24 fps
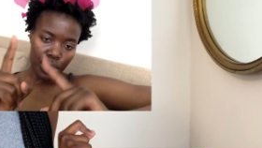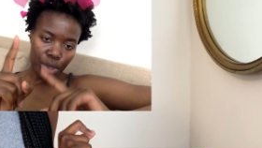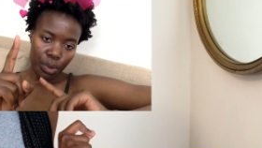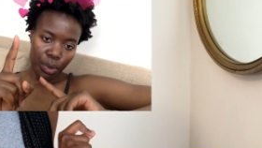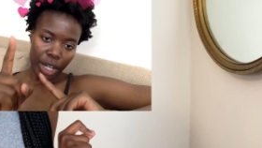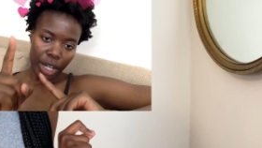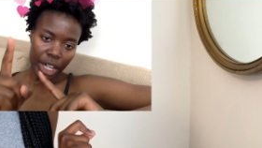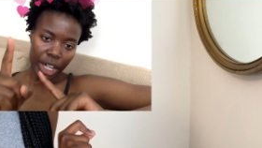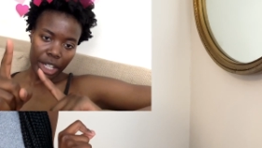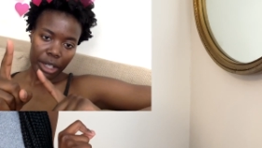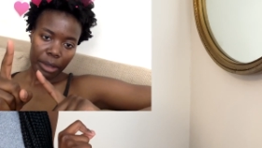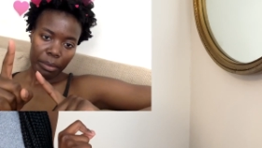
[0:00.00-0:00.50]

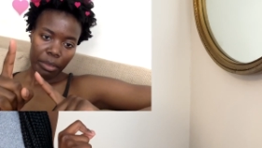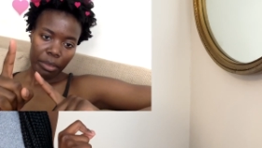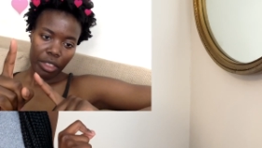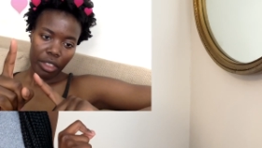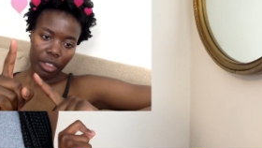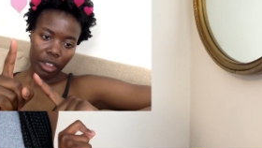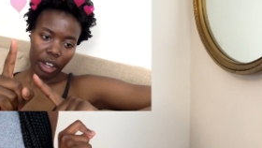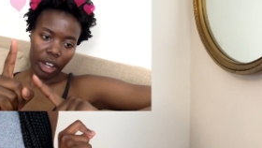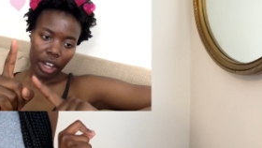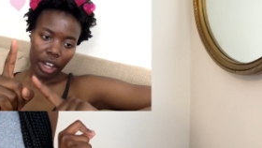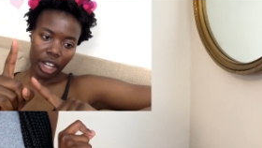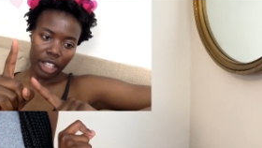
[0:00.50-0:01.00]
random
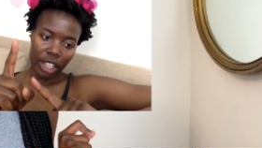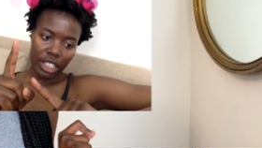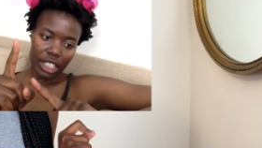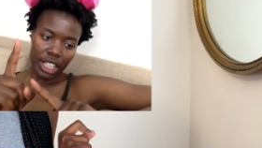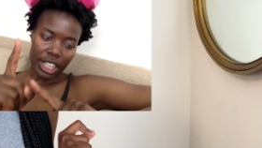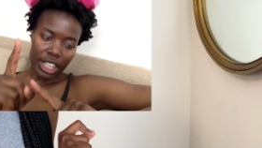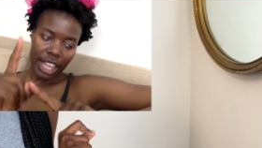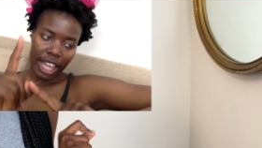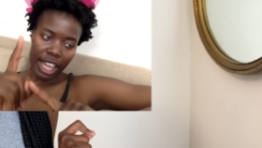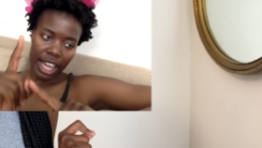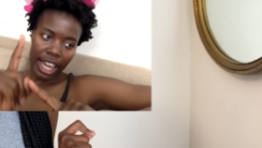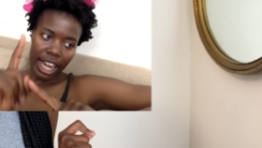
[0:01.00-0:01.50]
thought
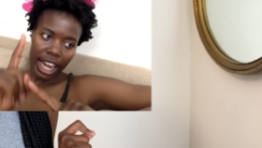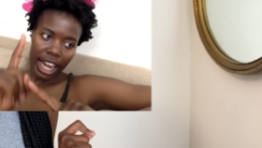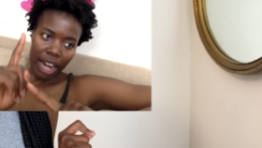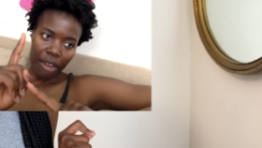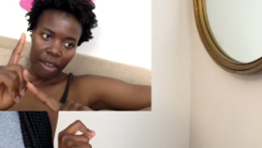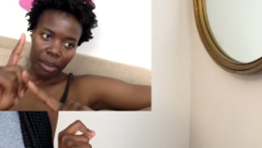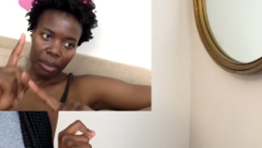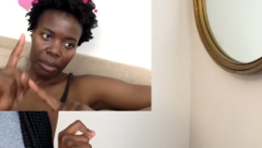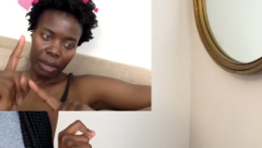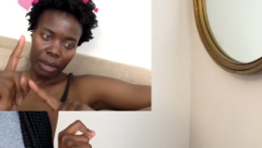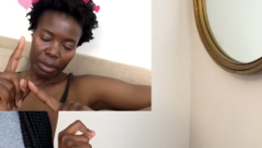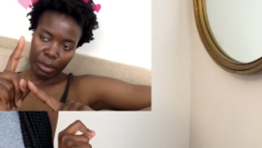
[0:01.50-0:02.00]
that I
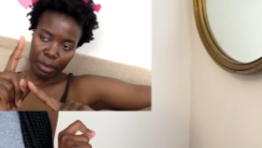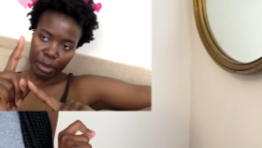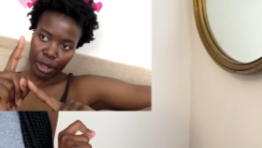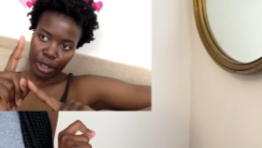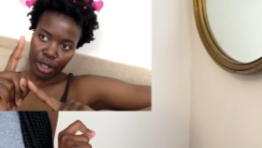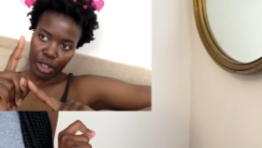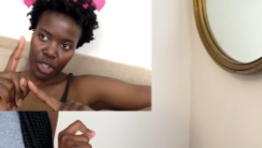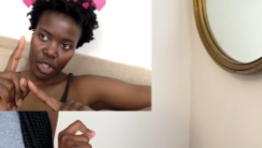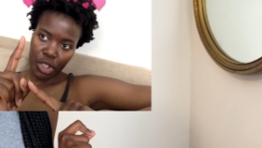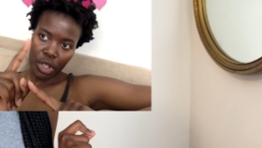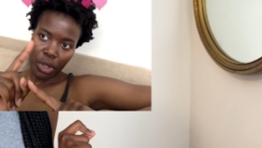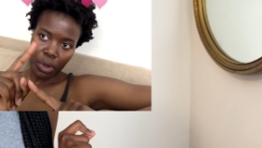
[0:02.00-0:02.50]
remembered
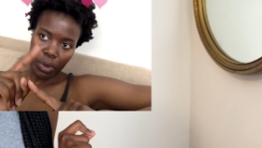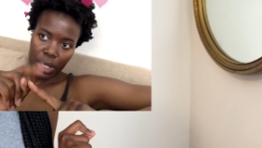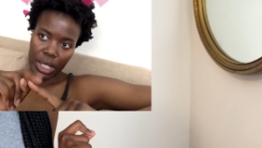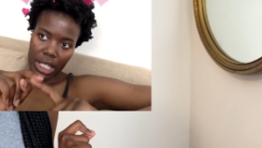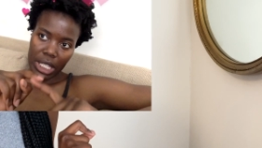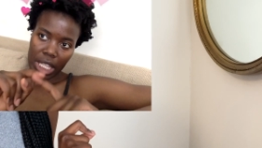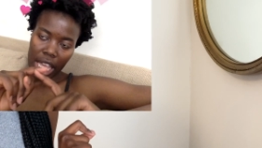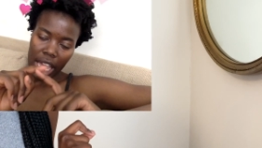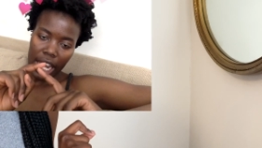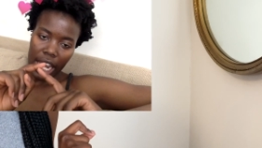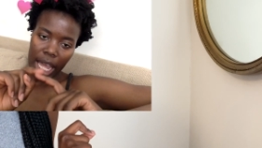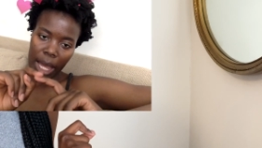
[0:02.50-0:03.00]
too was
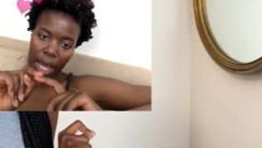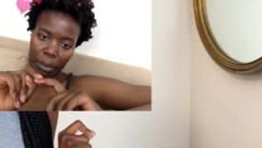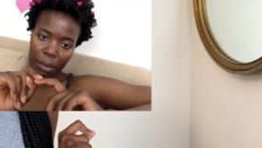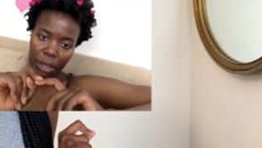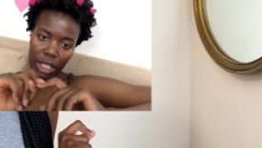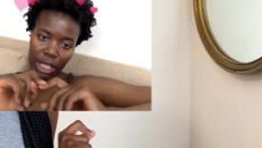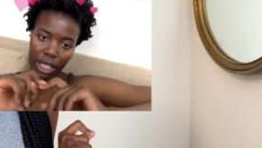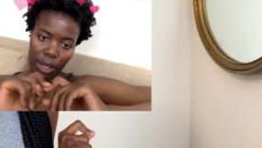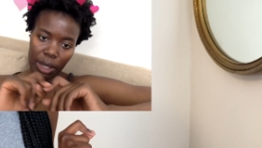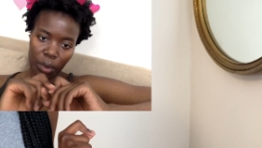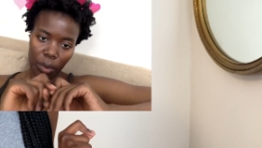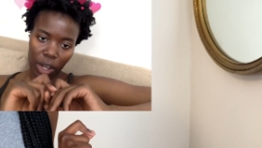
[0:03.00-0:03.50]
that
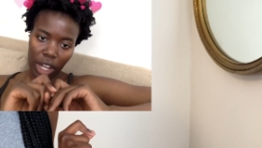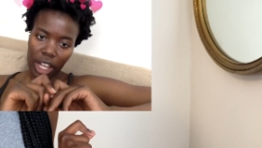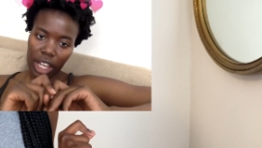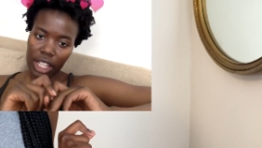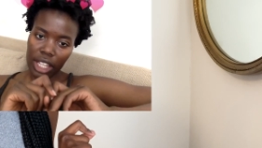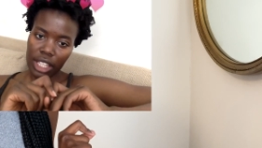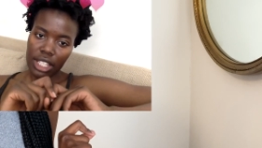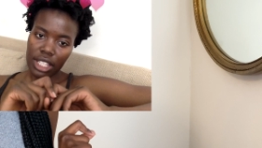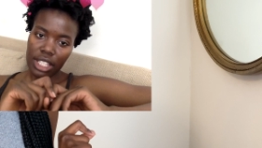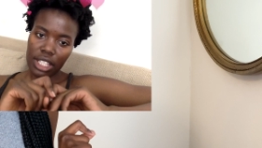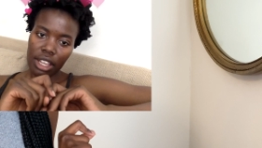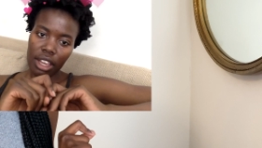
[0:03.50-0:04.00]
Emily
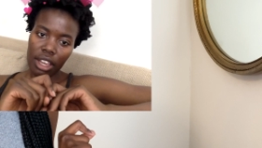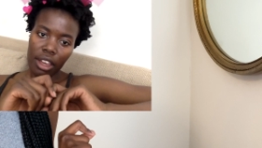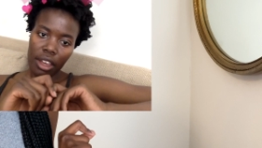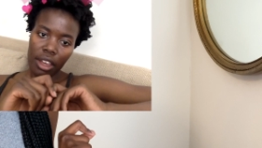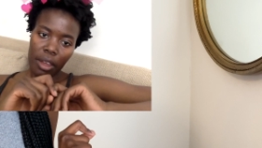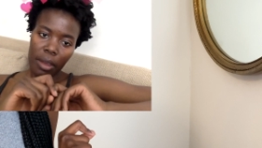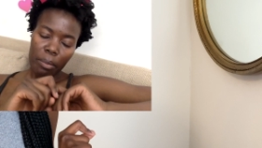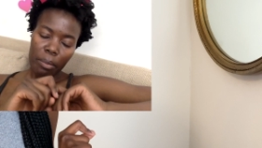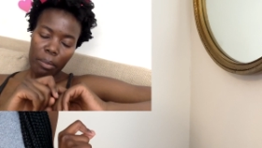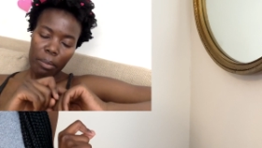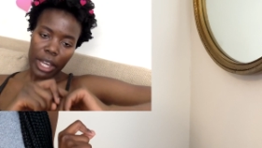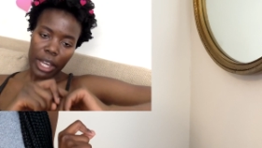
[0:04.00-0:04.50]
Weiss
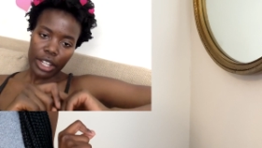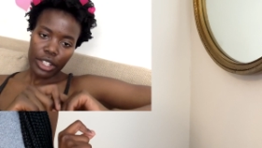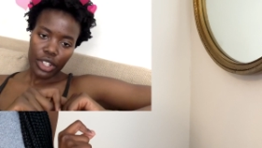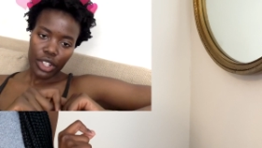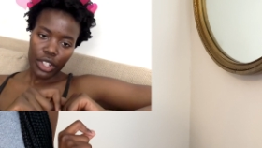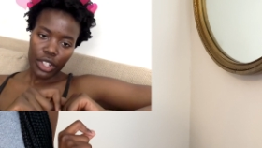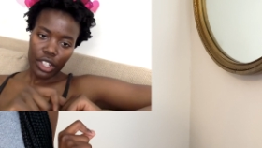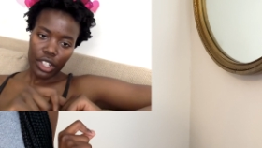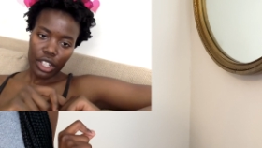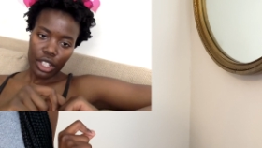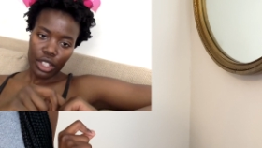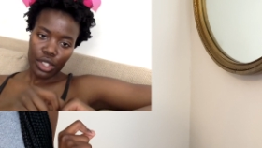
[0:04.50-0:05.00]

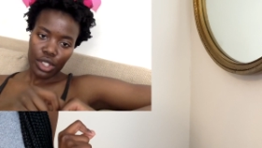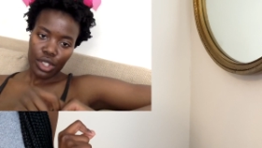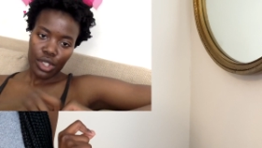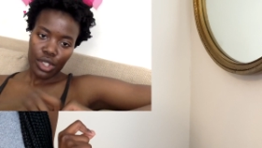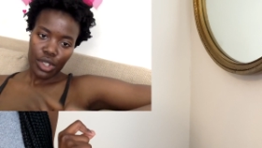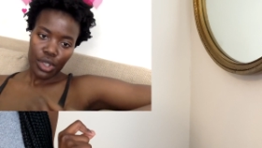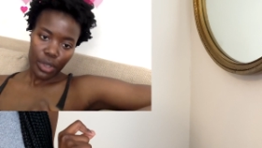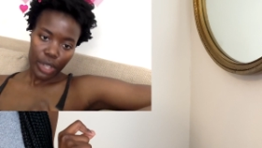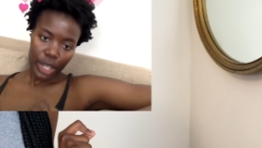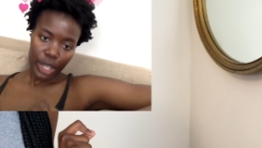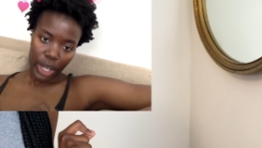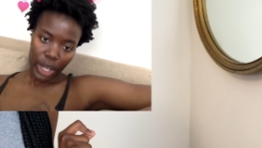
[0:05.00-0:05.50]
majored in
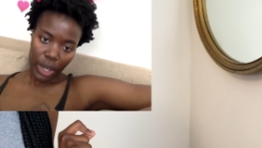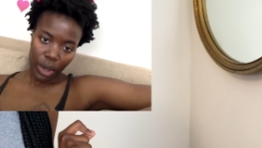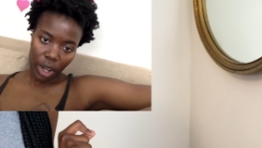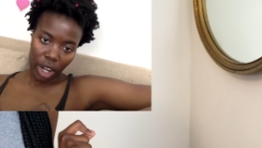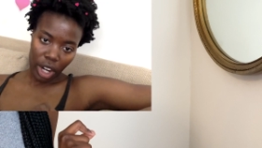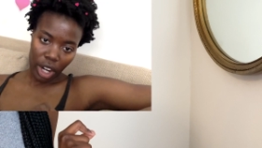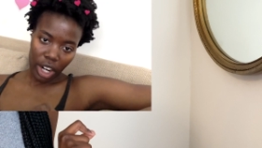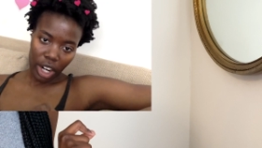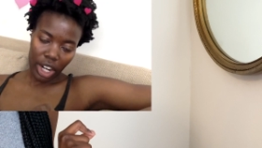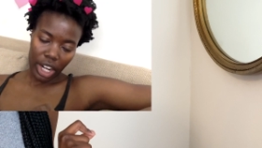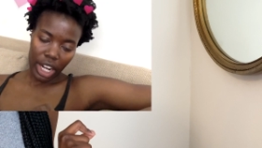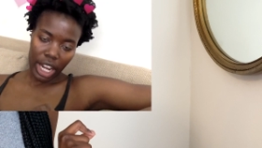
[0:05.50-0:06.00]
studio
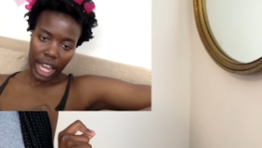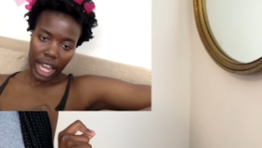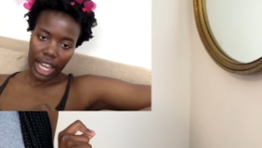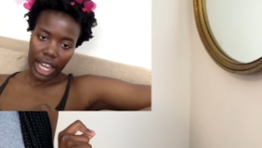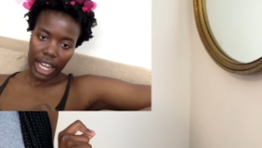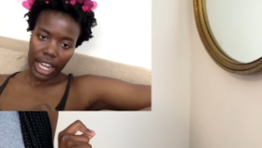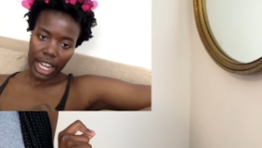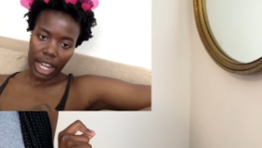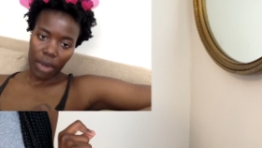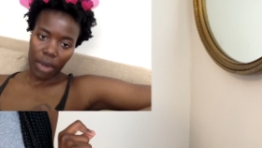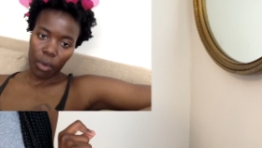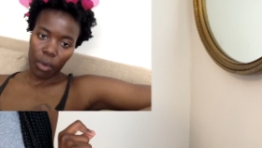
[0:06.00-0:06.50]
art at
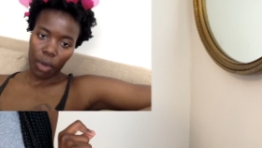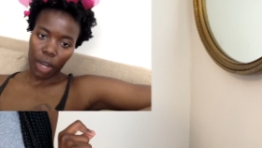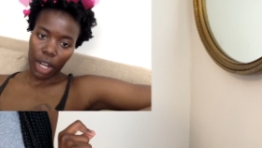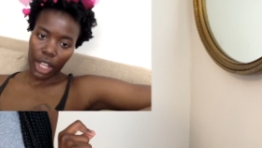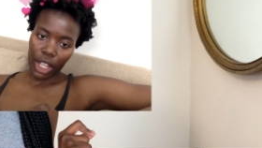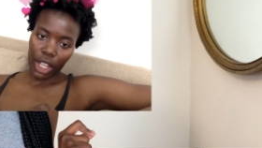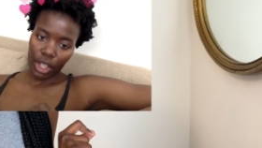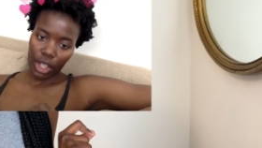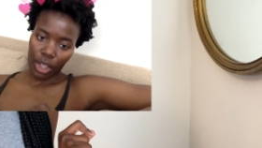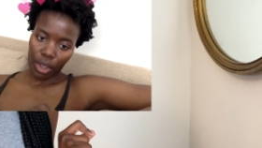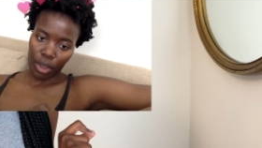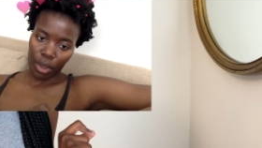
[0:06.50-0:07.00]

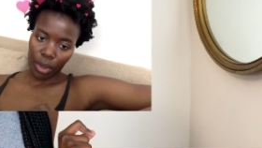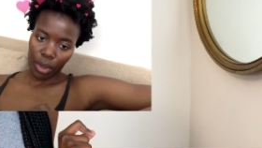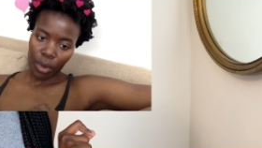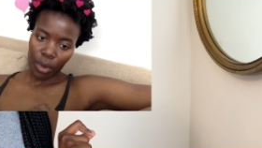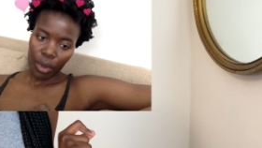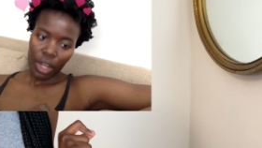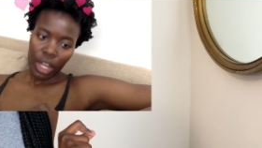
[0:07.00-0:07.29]
NYU,